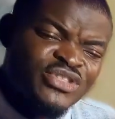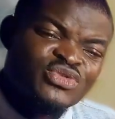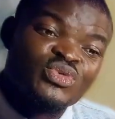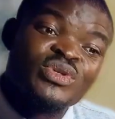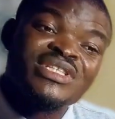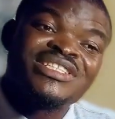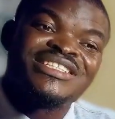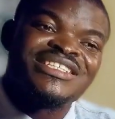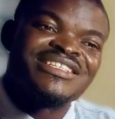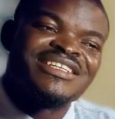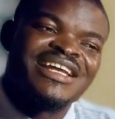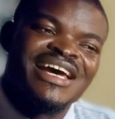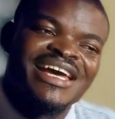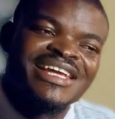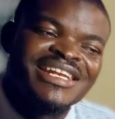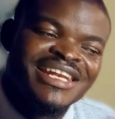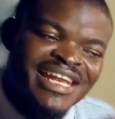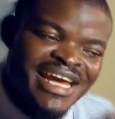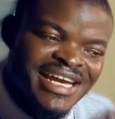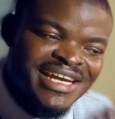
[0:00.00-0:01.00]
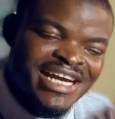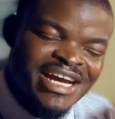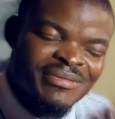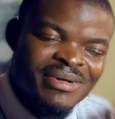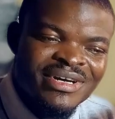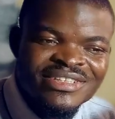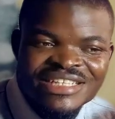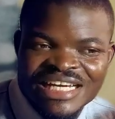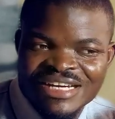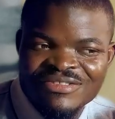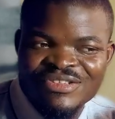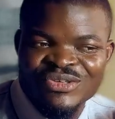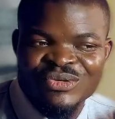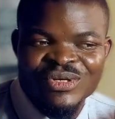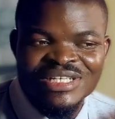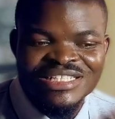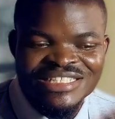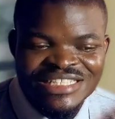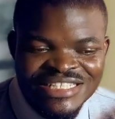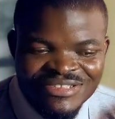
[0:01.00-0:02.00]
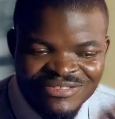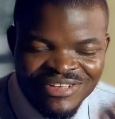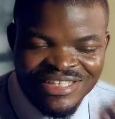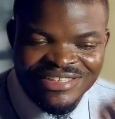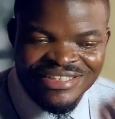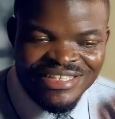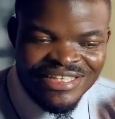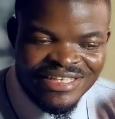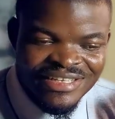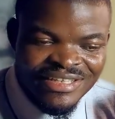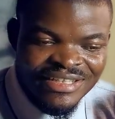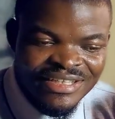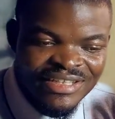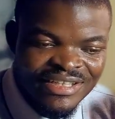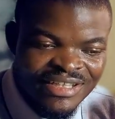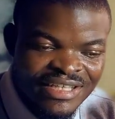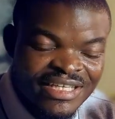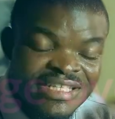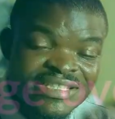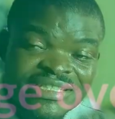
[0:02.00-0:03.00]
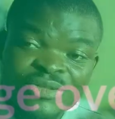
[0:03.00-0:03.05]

sweet thing I really like about high frequency inverter is